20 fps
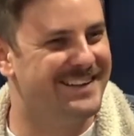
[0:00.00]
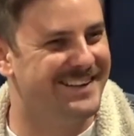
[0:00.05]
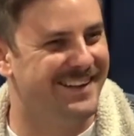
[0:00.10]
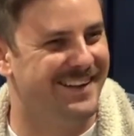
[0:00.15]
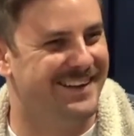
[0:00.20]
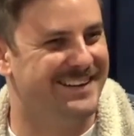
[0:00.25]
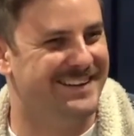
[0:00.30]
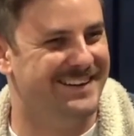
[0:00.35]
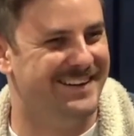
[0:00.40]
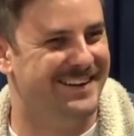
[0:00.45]
Like,
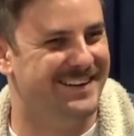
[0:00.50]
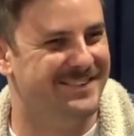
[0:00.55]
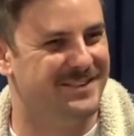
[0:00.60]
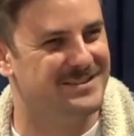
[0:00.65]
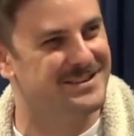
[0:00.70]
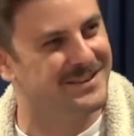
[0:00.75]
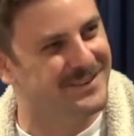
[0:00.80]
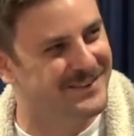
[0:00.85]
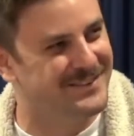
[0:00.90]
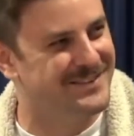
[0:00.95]
everyone's
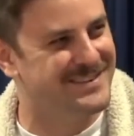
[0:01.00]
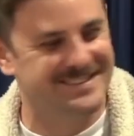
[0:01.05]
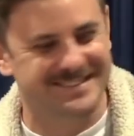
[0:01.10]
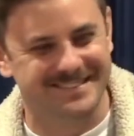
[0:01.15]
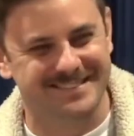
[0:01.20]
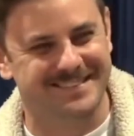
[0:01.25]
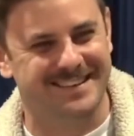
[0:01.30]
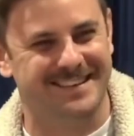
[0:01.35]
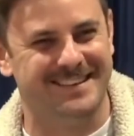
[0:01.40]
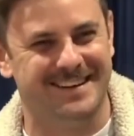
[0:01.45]
like, oh, what are you
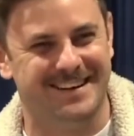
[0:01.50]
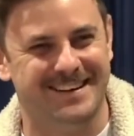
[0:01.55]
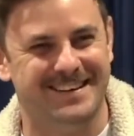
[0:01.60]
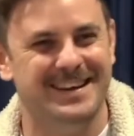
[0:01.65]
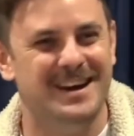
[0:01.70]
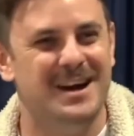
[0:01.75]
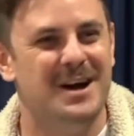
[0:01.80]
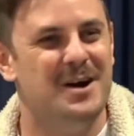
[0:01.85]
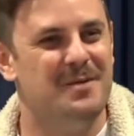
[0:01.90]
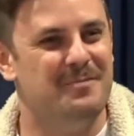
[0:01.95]
doing? Like,
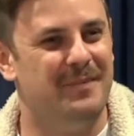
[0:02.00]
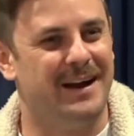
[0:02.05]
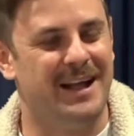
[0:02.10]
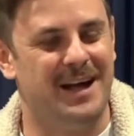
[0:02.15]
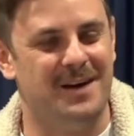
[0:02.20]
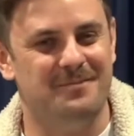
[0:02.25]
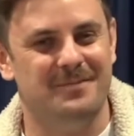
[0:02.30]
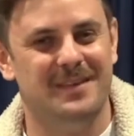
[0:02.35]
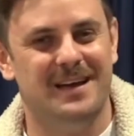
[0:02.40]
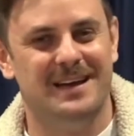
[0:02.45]
but
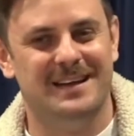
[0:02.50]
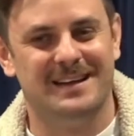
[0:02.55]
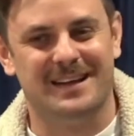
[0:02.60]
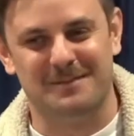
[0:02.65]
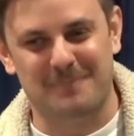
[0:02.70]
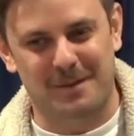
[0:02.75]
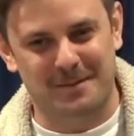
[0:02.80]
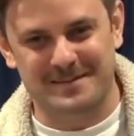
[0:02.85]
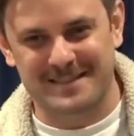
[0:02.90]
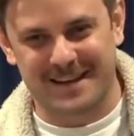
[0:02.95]
like
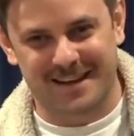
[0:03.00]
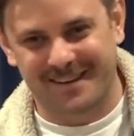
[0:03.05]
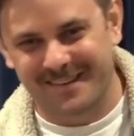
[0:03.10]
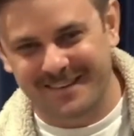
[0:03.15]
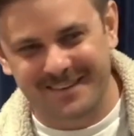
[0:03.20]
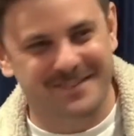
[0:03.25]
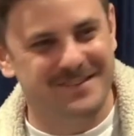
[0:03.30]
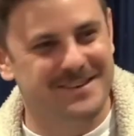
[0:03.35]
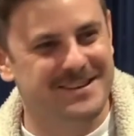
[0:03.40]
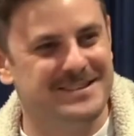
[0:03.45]
mum and dad, like, oh,
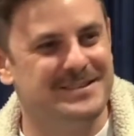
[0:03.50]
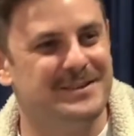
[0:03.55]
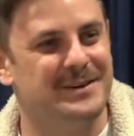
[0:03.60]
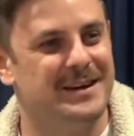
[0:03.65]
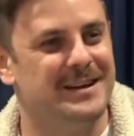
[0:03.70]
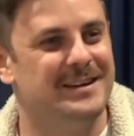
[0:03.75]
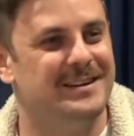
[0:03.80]
what are you doing?